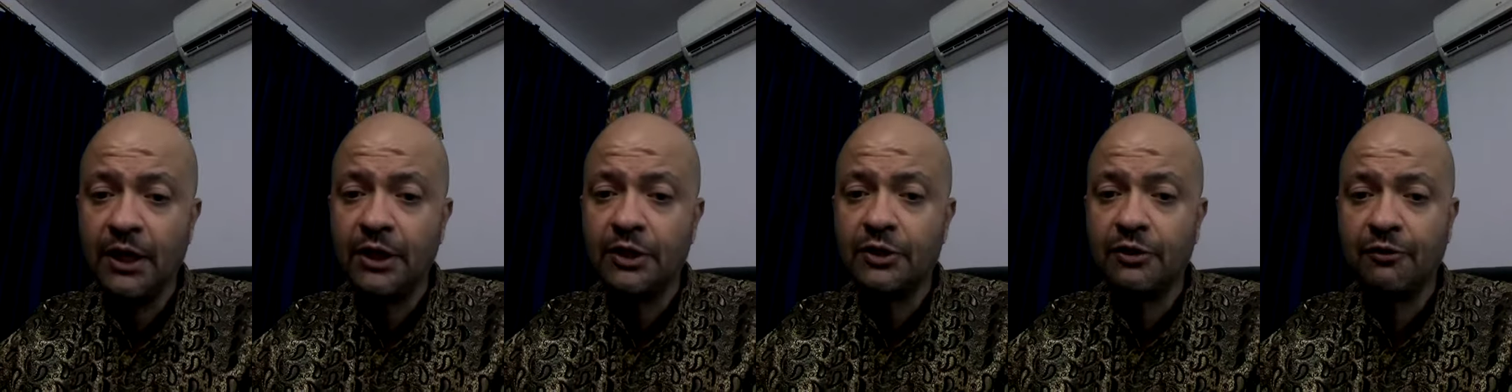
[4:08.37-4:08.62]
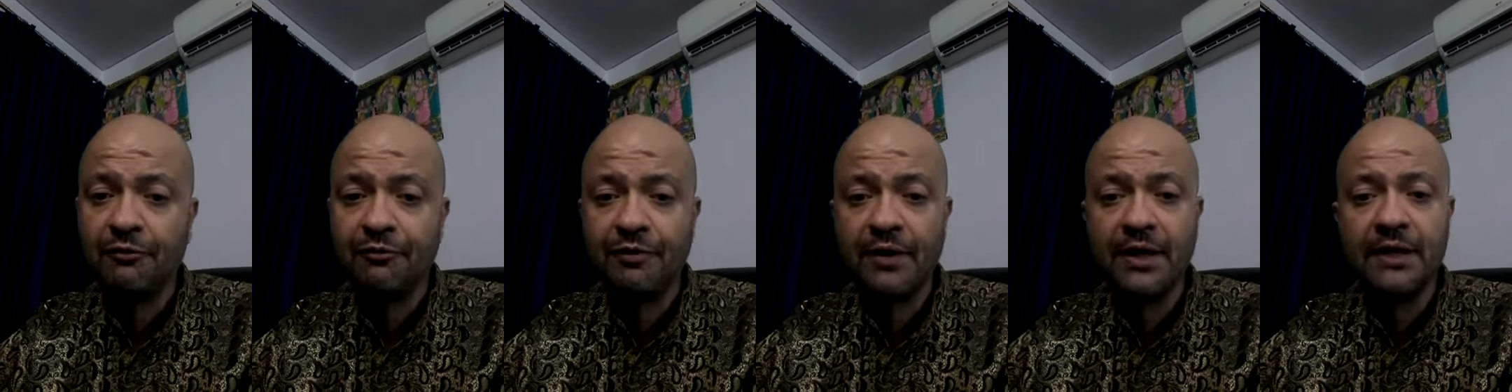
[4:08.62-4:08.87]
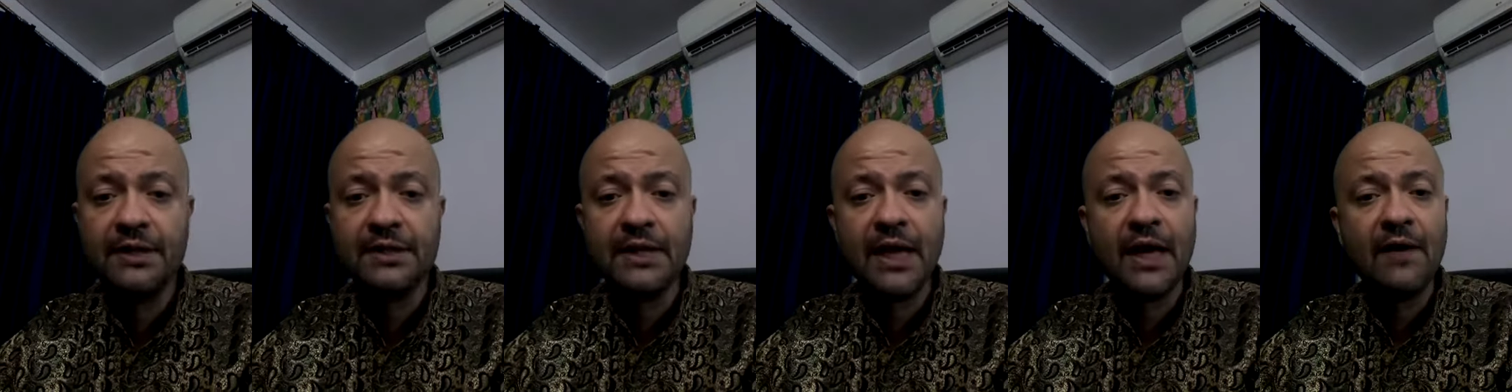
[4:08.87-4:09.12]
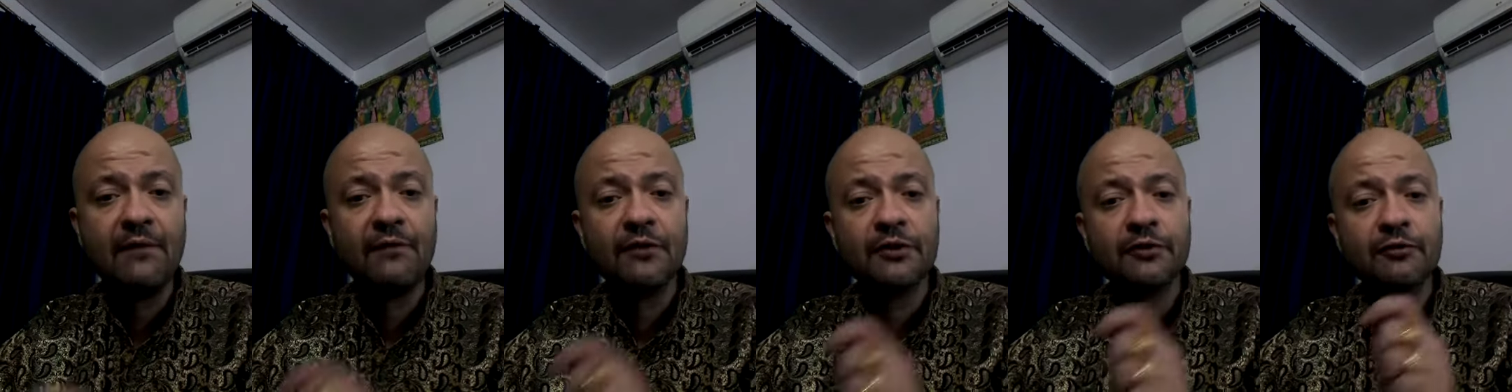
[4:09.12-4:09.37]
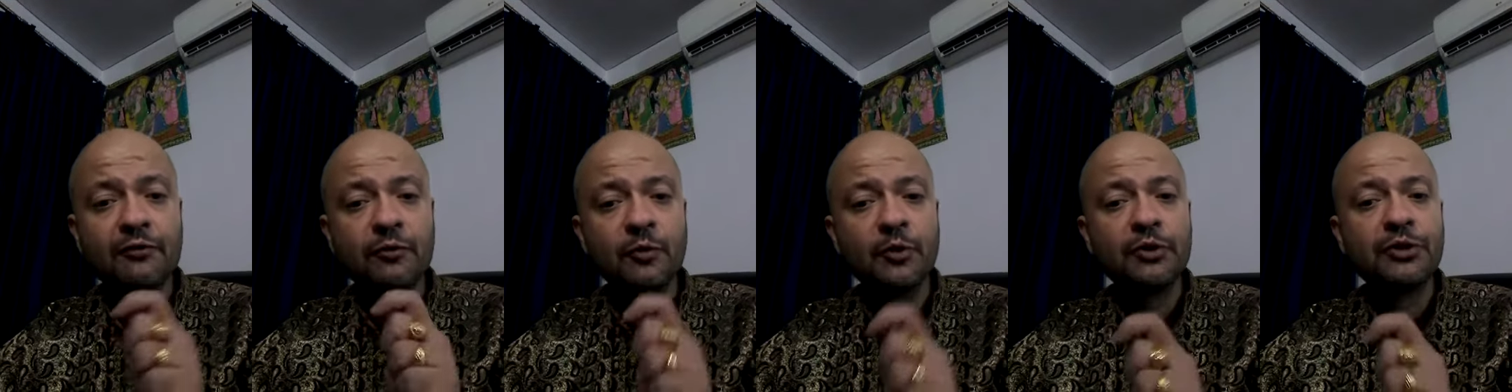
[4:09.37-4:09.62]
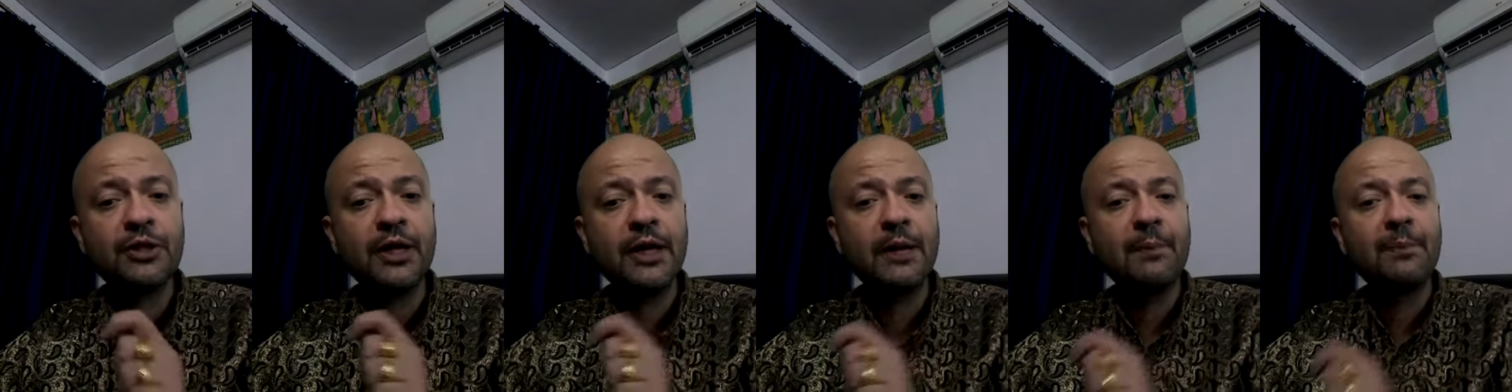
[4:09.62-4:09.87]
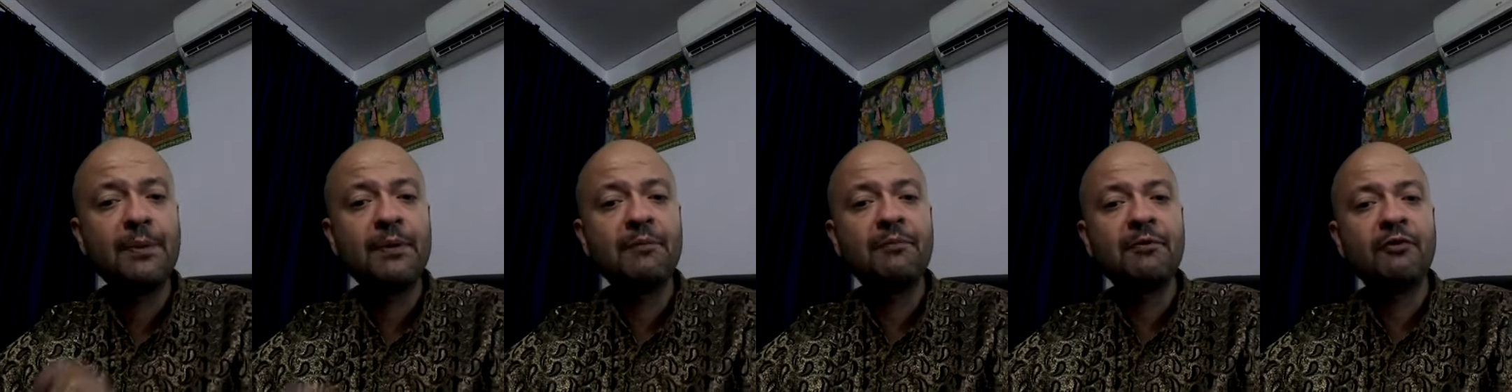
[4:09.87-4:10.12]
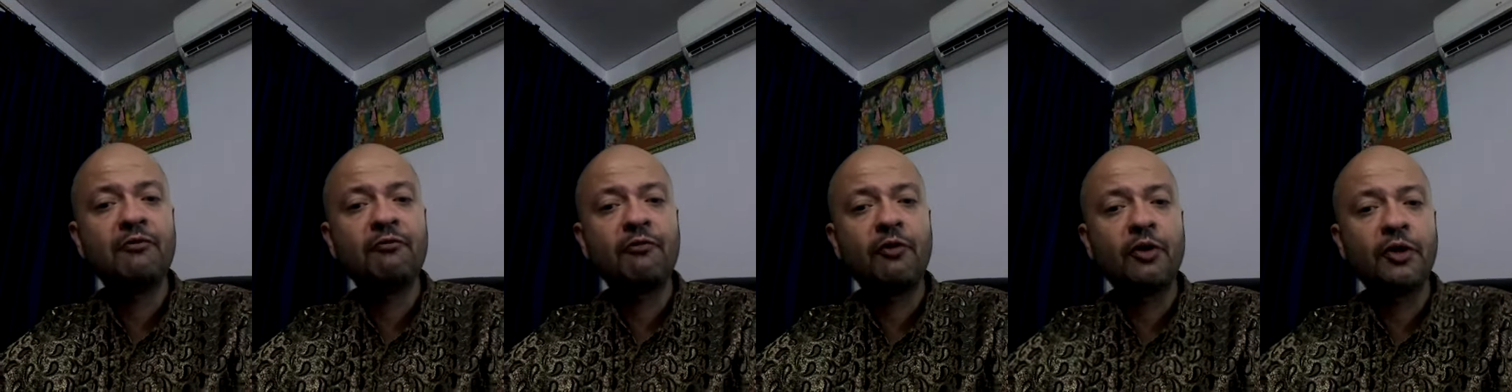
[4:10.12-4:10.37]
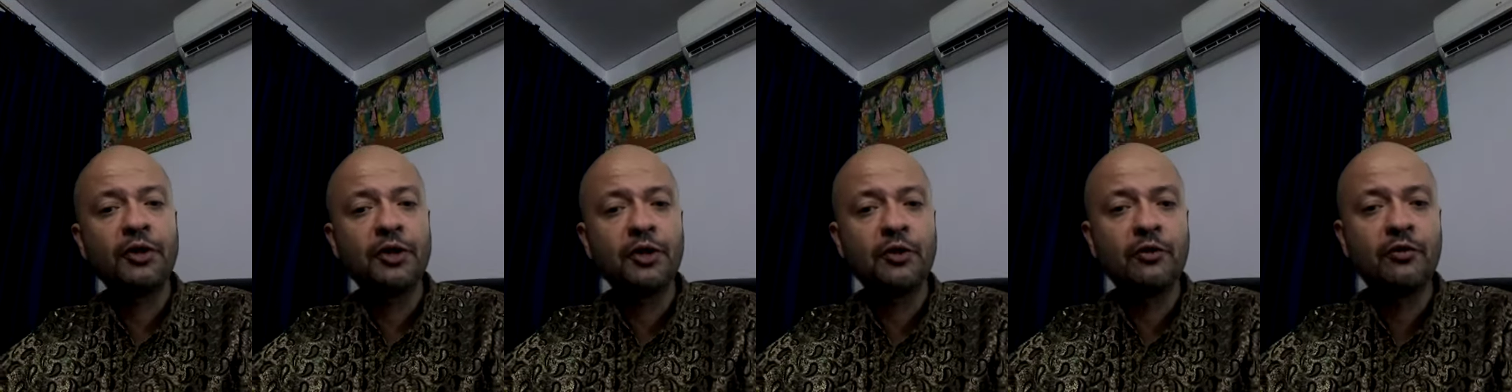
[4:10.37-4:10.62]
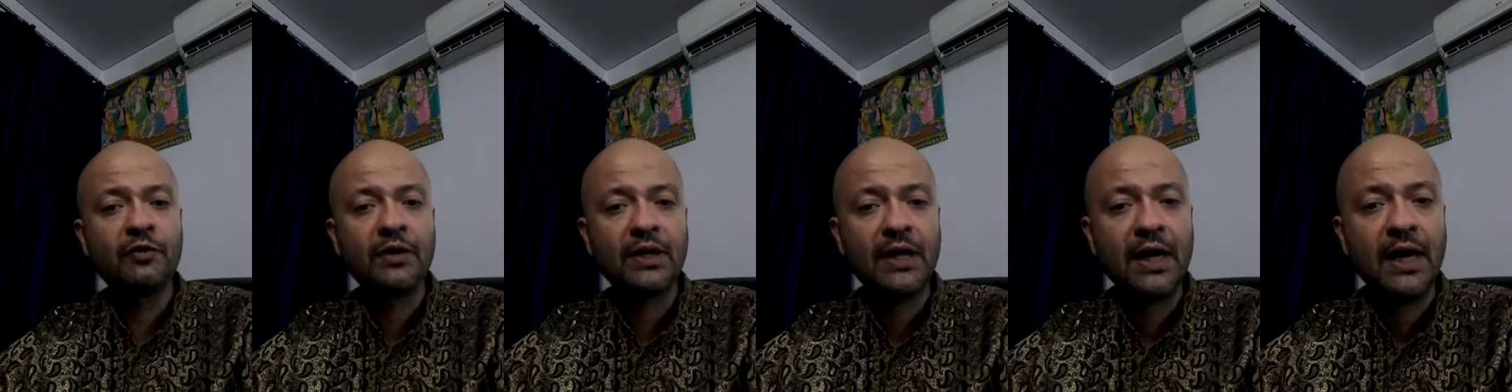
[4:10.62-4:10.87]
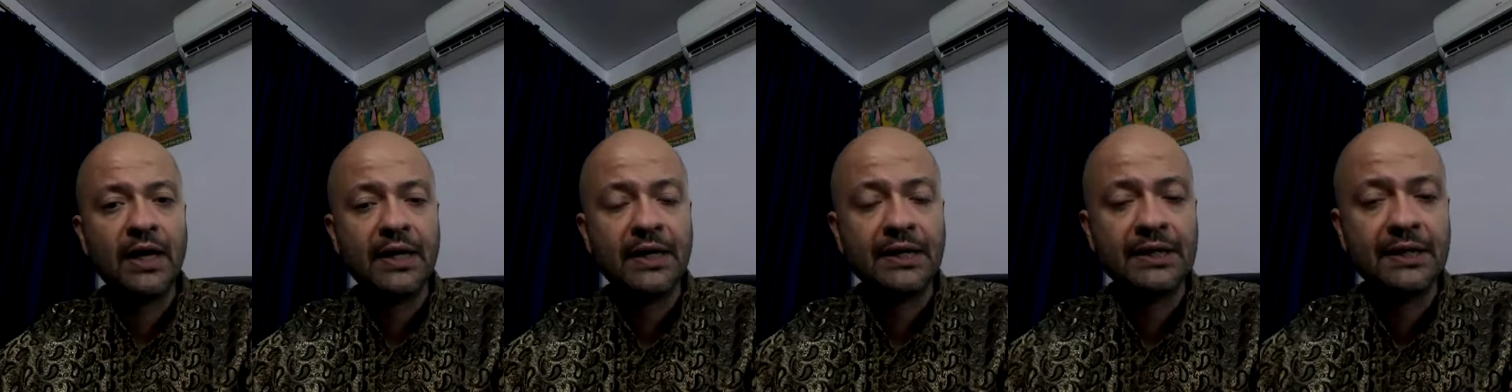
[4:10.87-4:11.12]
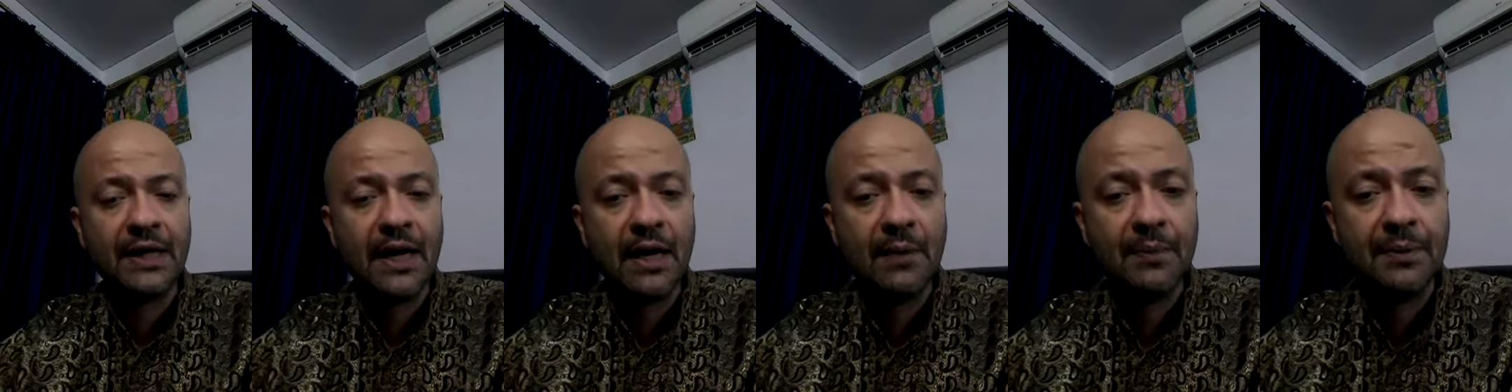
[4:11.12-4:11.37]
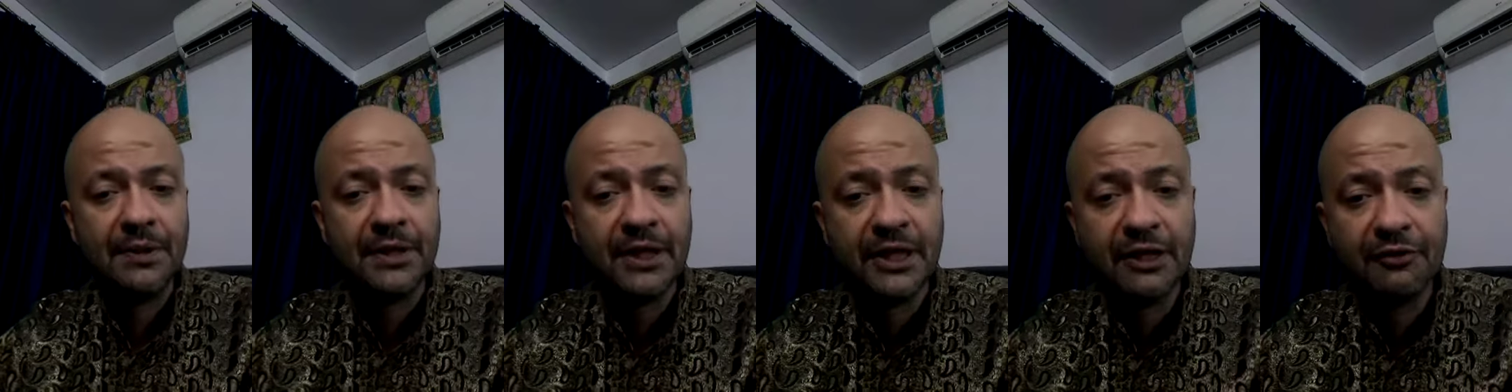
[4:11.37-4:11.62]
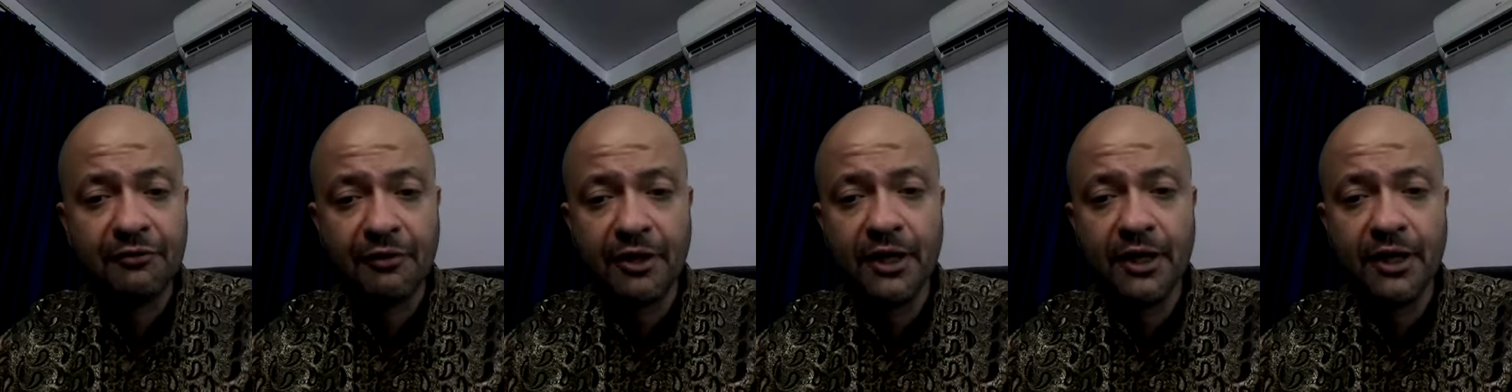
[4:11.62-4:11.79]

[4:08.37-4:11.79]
So friends, that was food therapy for you regarding diabetes.